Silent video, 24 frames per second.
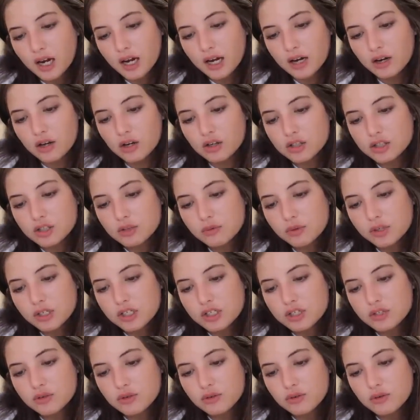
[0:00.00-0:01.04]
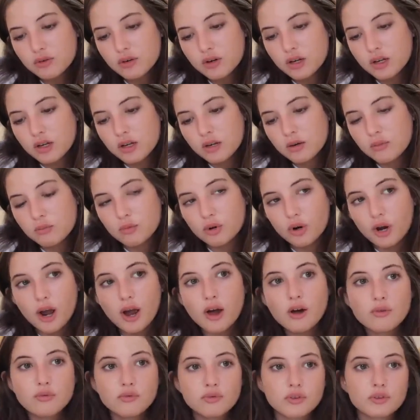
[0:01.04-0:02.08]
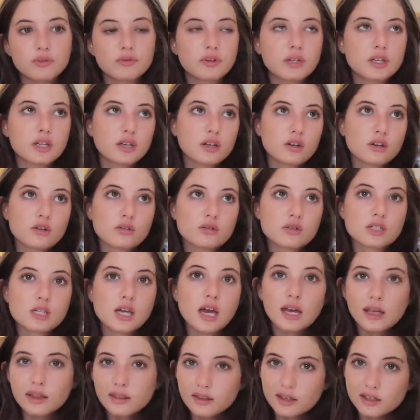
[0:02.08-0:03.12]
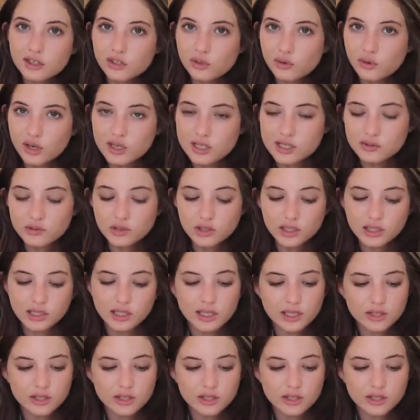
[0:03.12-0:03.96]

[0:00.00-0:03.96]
I also want to do more outfit videos. I think you guys really